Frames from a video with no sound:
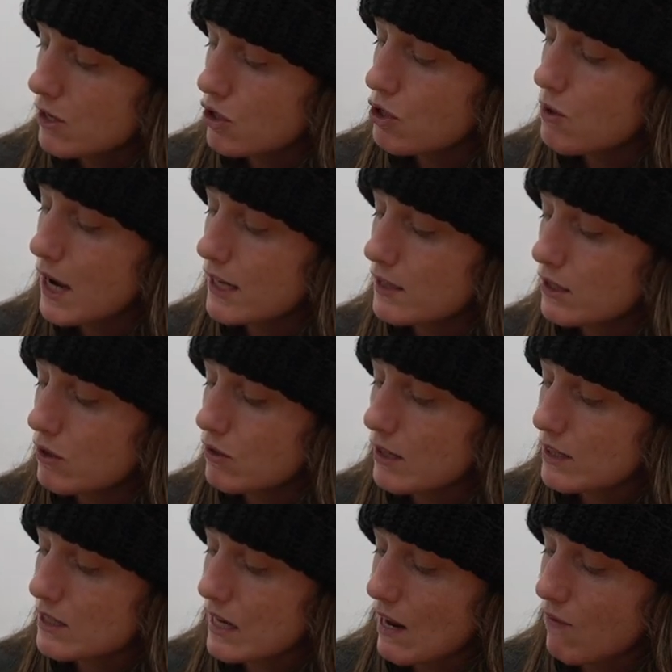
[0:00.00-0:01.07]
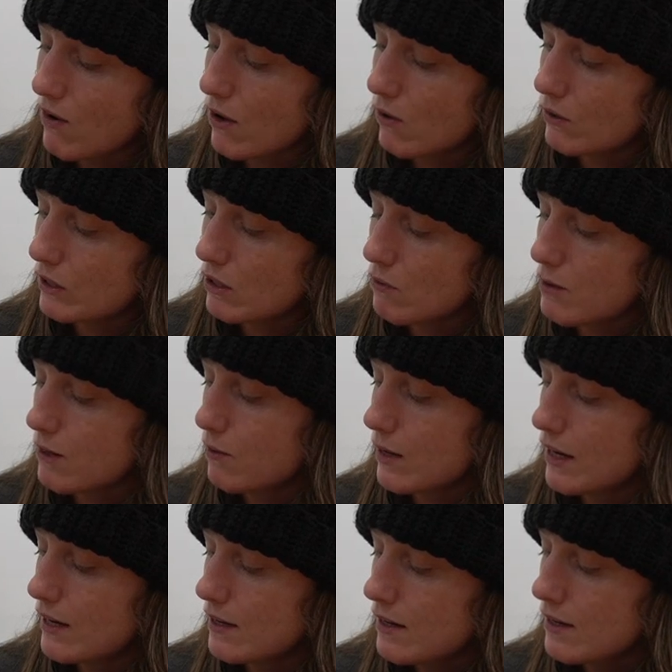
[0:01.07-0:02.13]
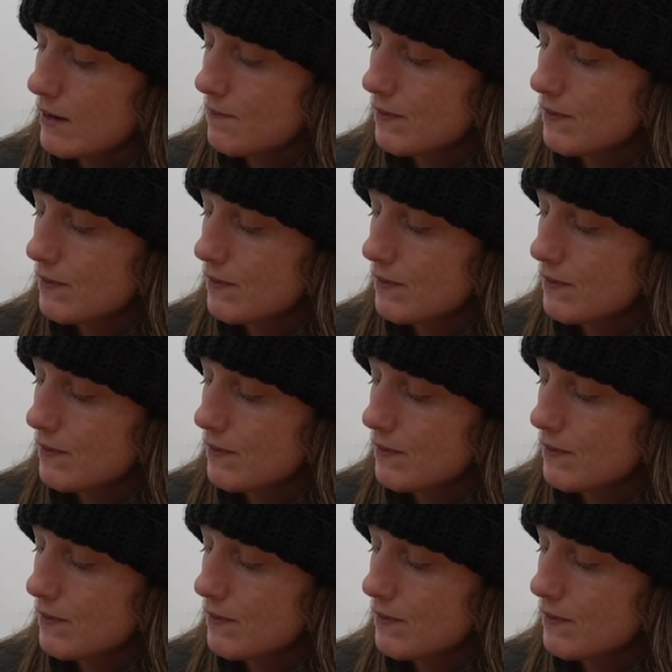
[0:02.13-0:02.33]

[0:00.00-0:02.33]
US units if I only know my weight.